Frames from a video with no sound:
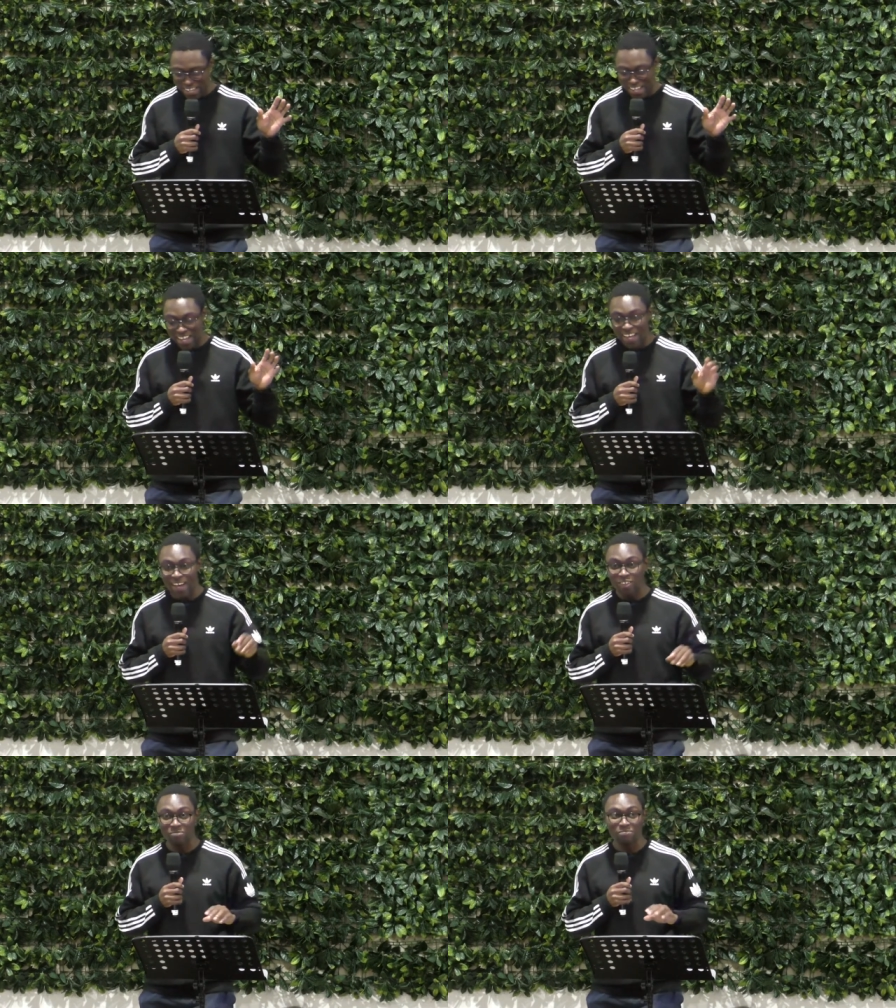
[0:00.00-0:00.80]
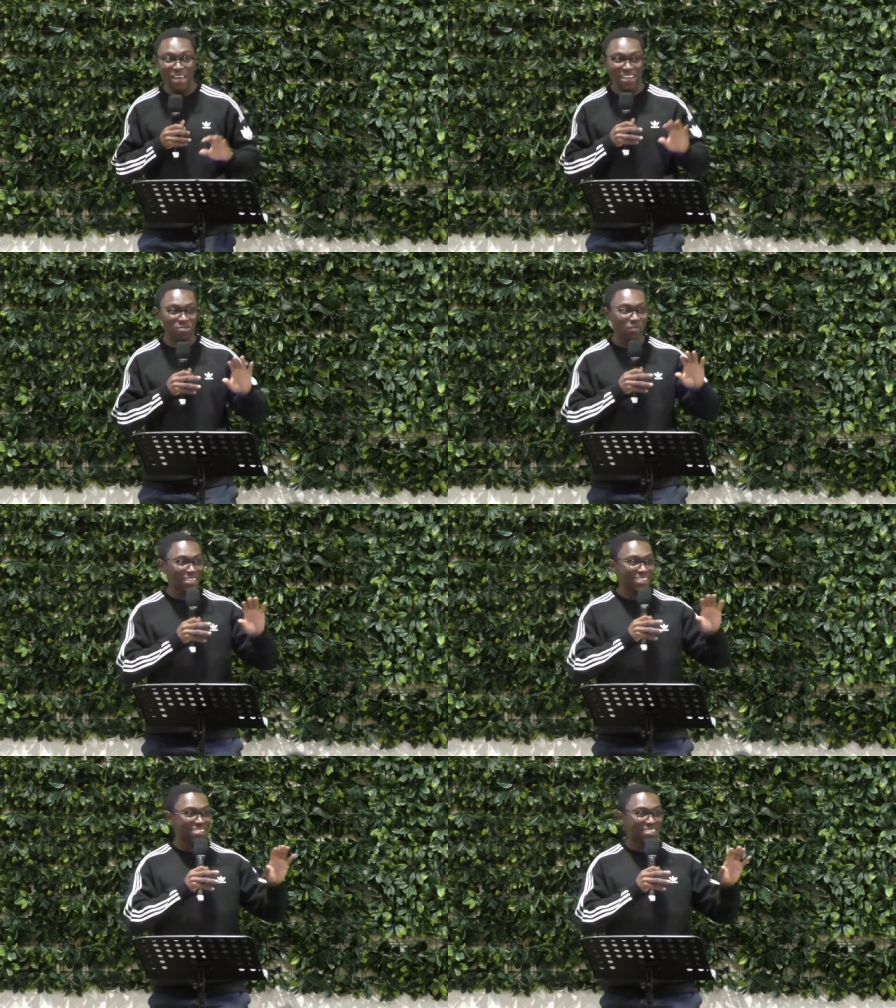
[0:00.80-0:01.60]
Uh, I was amazed
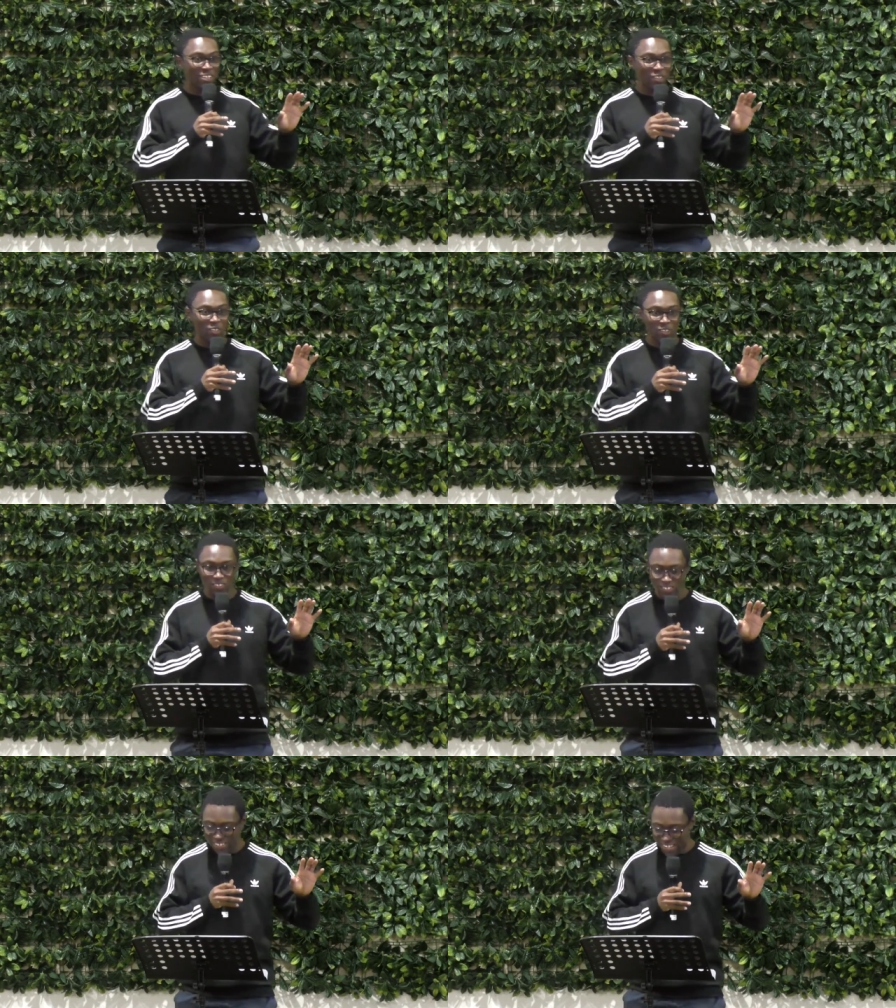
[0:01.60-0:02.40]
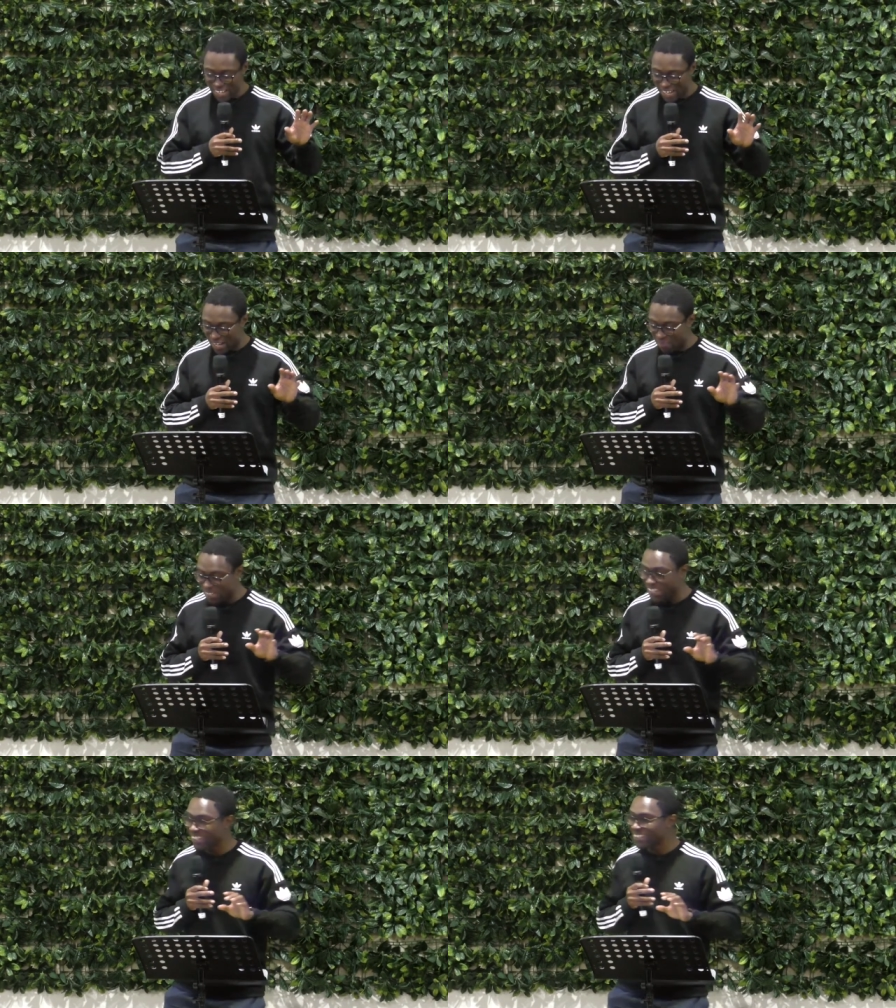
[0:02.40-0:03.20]
by their skills, um,
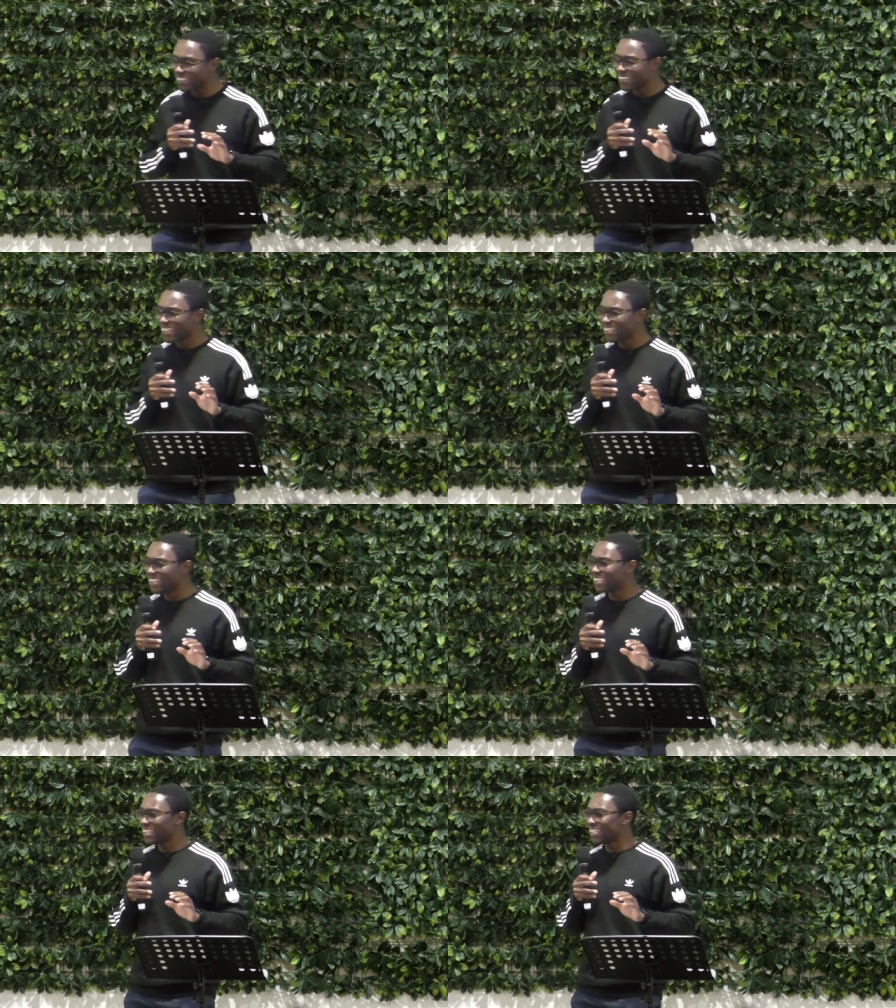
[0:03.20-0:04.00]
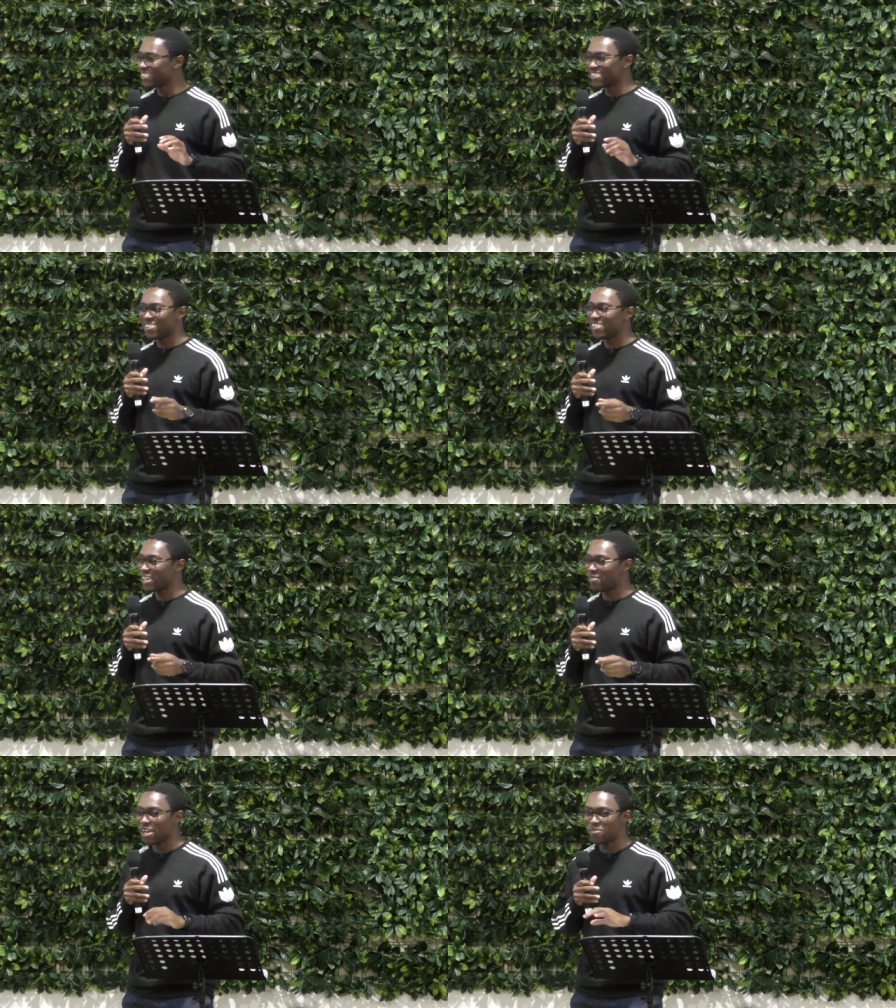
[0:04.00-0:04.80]
they, they did things that just
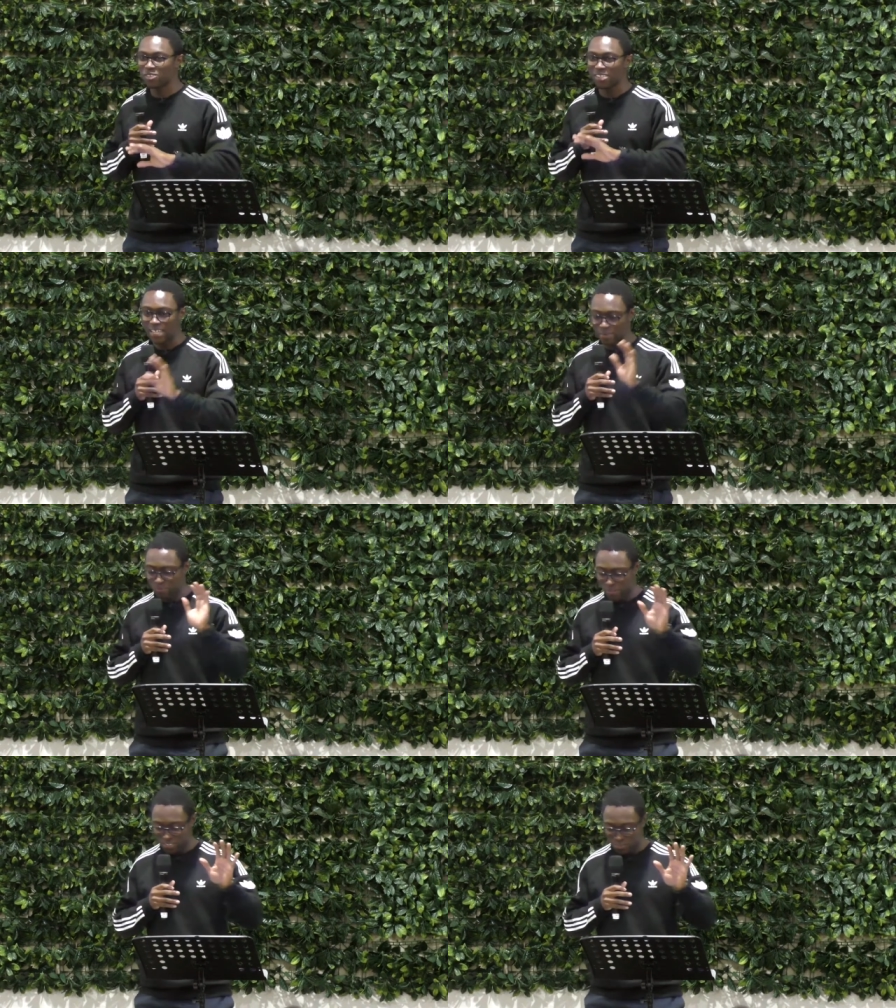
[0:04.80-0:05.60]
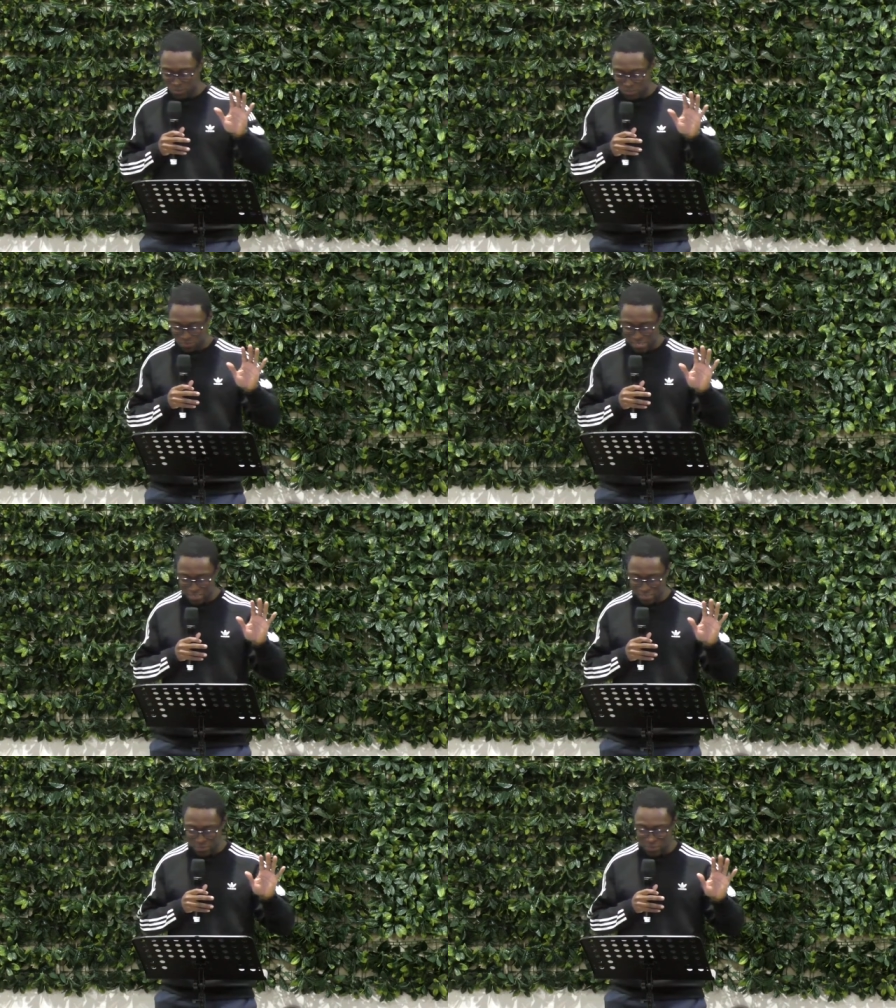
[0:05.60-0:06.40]
seemed absolutely impossible to
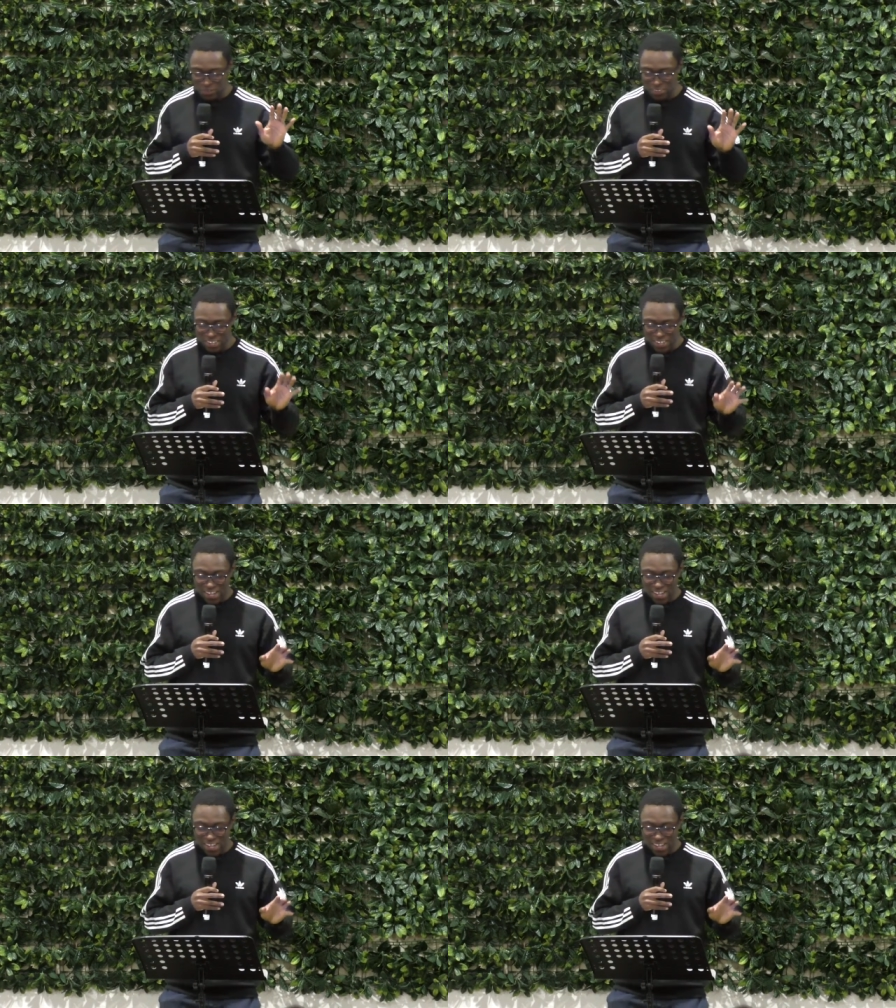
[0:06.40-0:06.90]
me with the ball.